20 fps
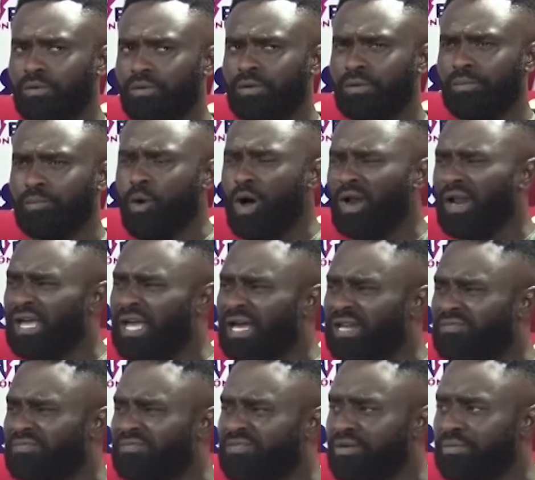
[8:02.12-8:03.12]
I want to get
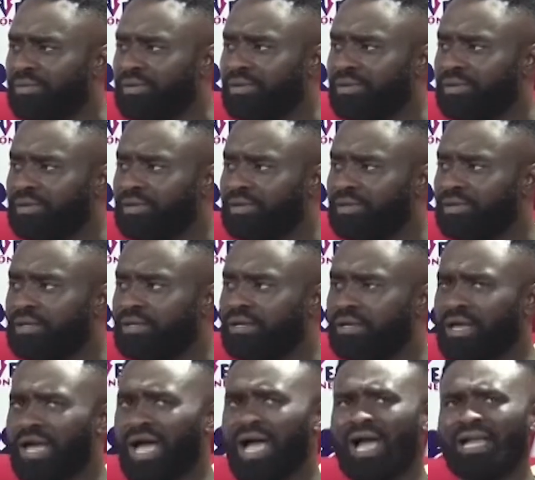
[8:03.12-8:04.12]
a family.
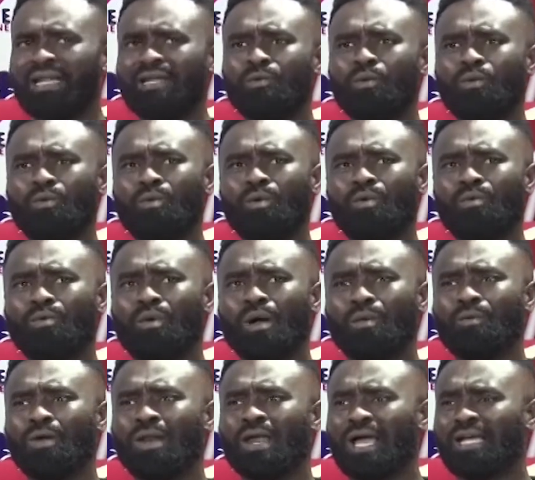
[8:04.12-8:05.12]
I don't
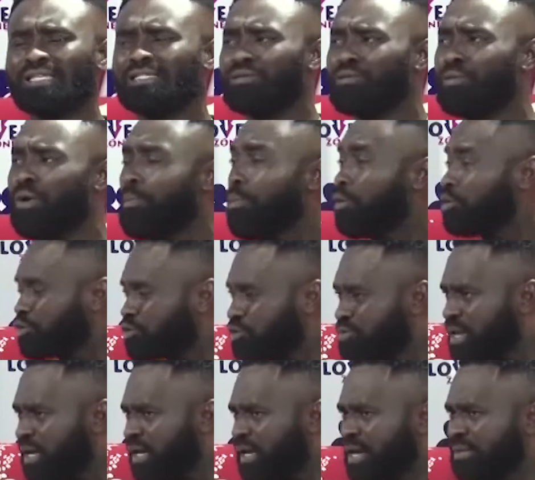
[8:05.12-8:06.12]
want to say what post to
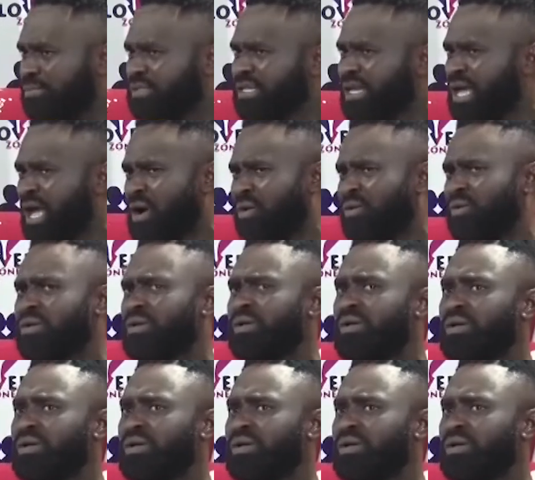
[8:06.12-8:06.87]
me, and I'm saying how.